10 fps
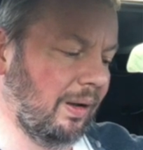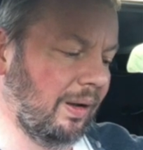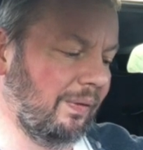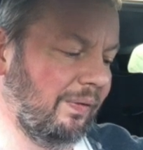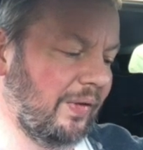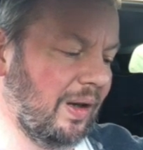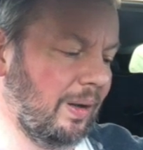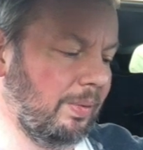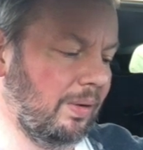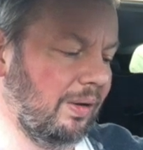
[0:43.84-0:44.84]
and
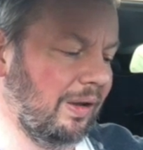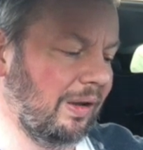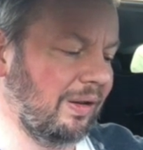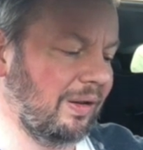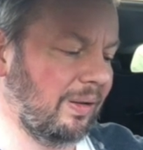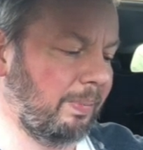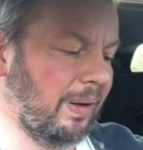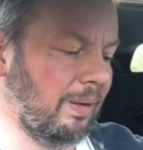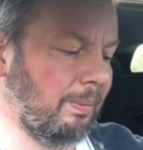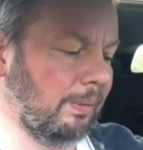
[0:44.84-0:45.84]
Fairburn Ings as
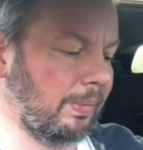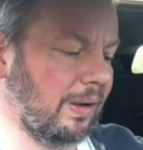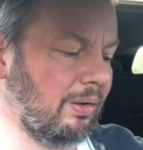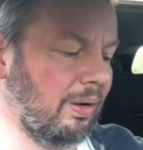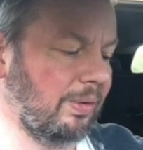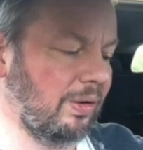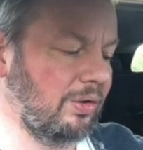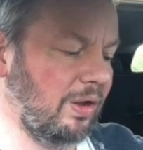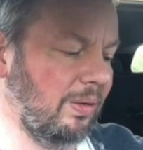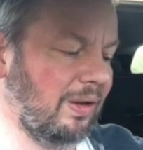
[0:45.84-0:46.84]
Penang Magpie trips on
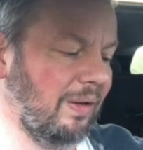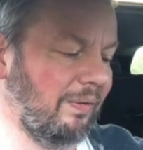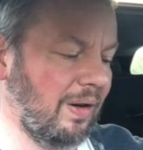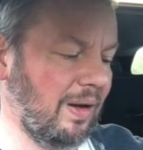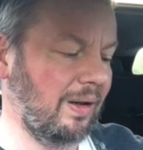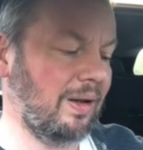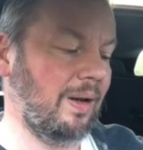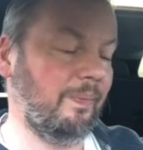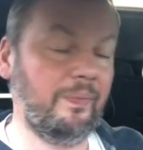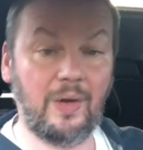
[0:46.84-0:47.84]
Tuesday and
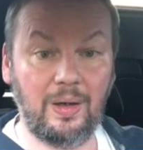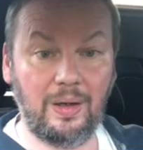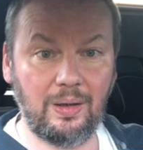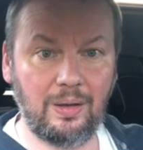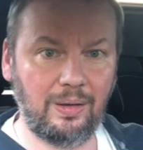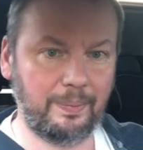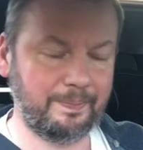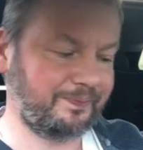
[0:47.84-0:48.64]
Friday. Very good.